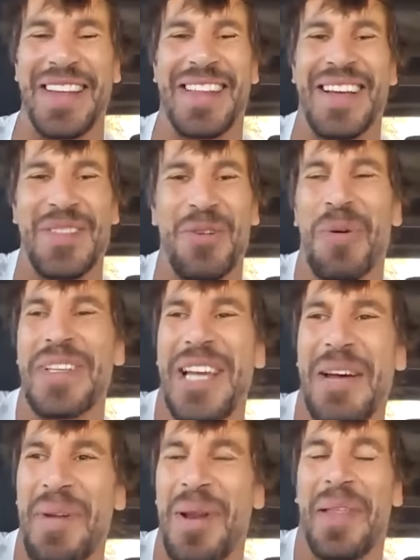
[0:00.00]
it doesn't always
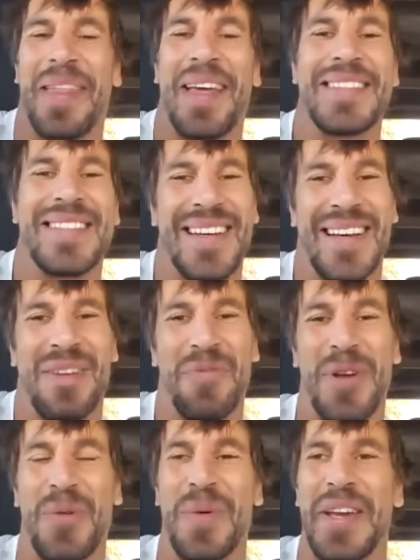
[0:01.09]
happen like that. Uh, I
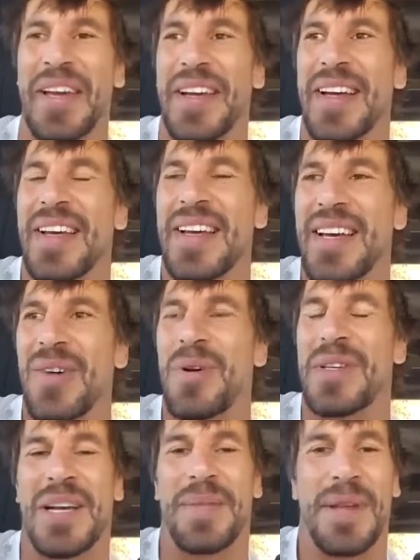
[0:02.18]
think we
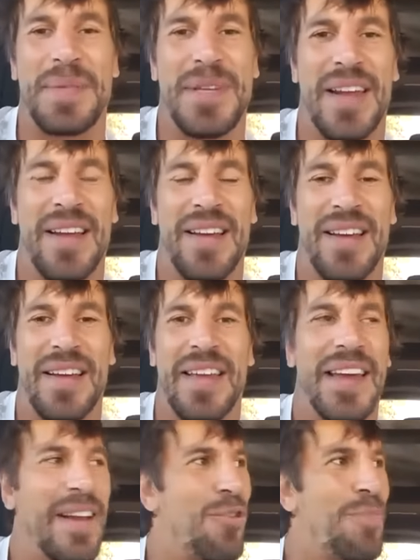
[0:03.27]
we sometimes get a
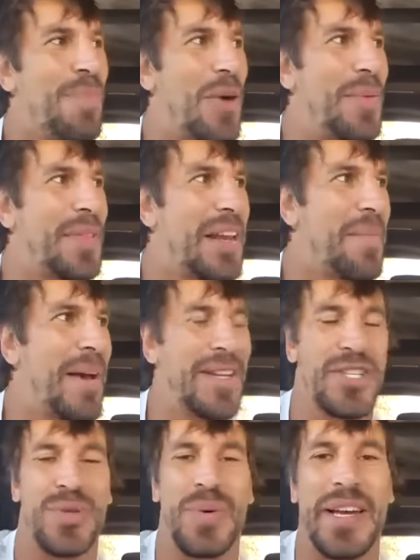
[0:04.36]
get a good moment in a
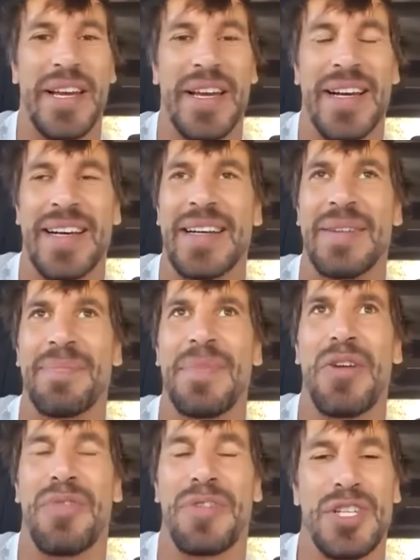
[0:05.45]
match where um,
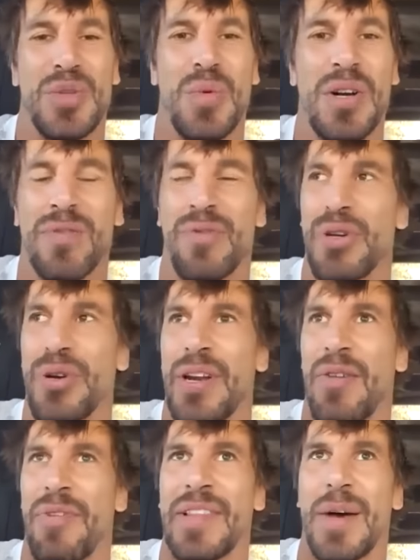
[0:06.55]
everything just worked for you,
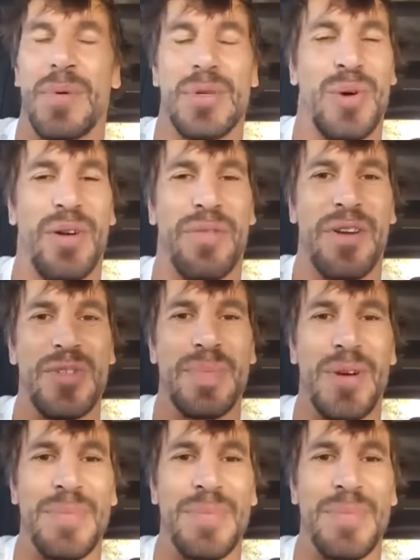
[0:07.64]
and I think that was one of those